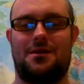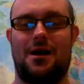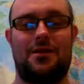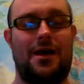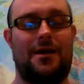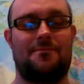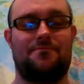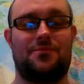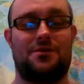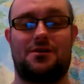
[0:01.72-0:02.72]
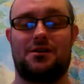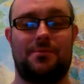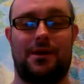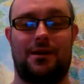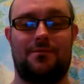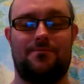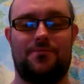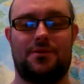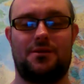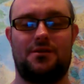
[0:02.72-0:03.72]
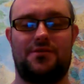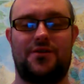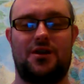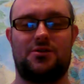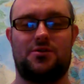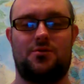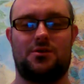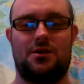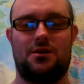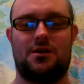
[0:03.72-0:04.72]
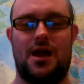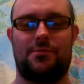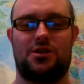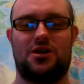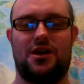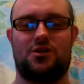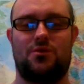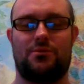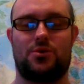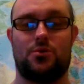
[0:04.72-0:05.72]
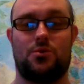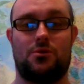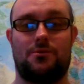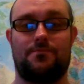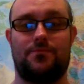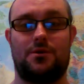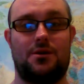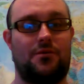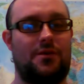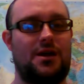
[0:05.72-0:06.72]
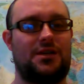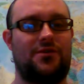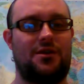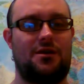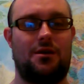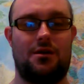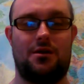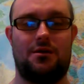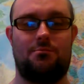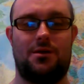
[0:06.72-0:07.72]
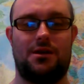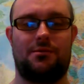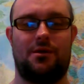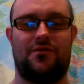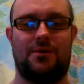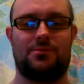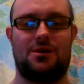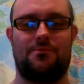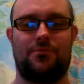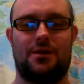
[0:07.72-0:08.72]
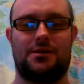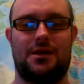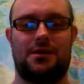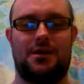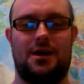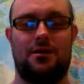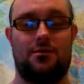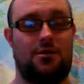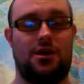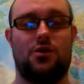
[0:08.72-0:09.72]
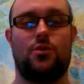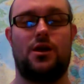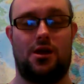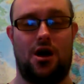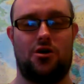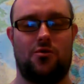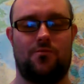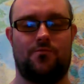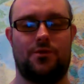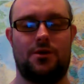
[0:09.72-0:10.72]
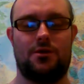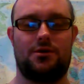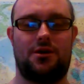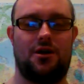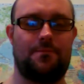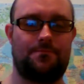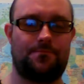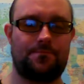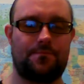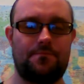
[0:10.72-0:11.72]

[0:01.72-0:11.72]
Hi there, science speaking. This video is called Climate Change Weather Talk. If you like this video, please give me a thumbs up. As they say, here we go. So,